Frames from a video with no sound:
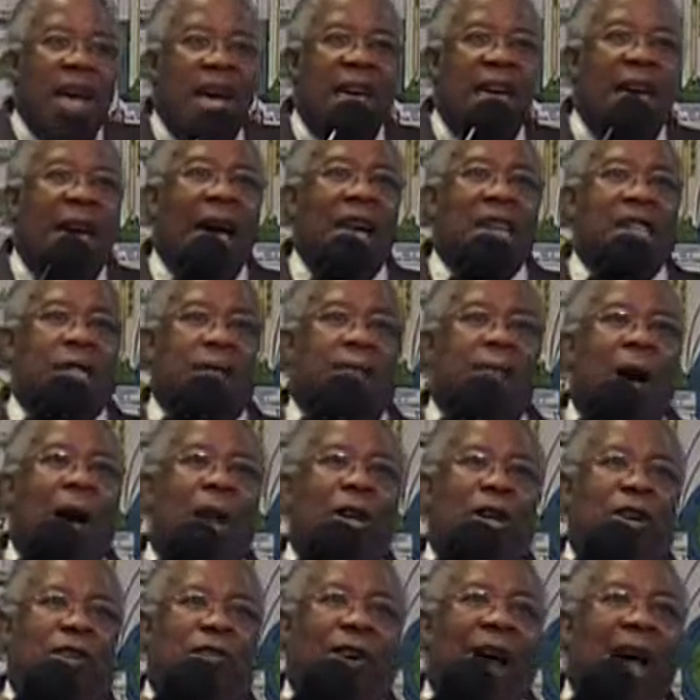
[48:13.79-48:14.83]
He had a
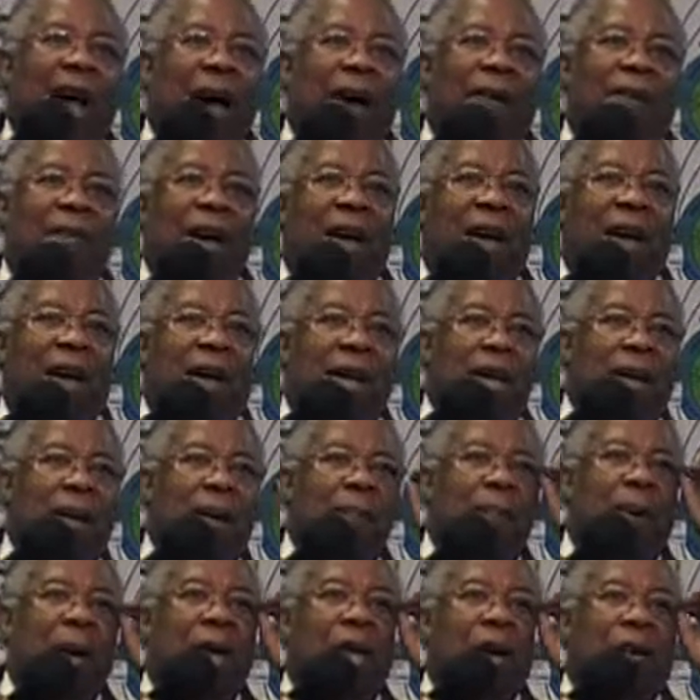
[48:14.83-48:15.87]
smaller crowd than
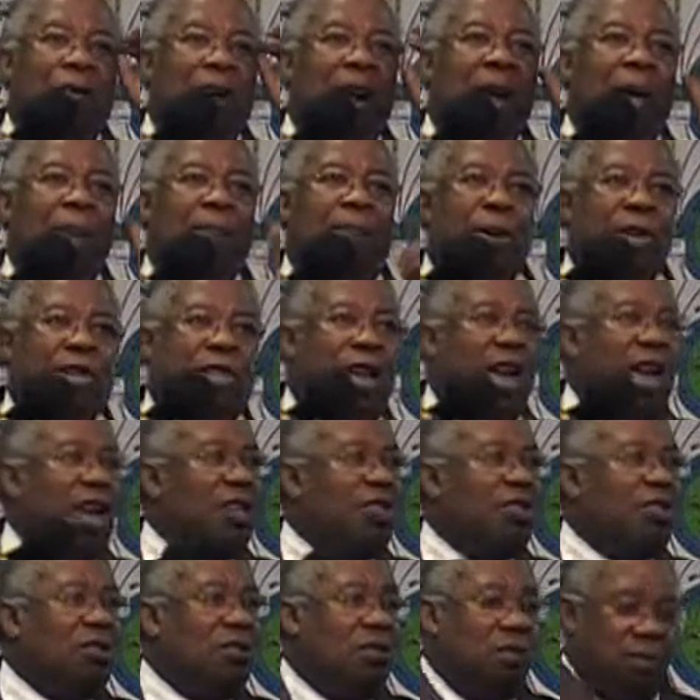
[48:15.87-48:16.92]
Billy Graham
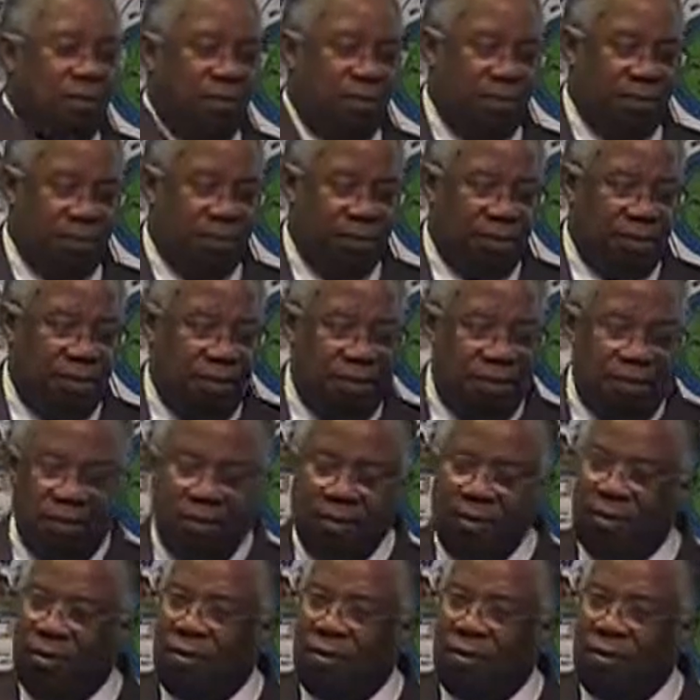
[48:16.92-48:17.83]
possessed. That's right.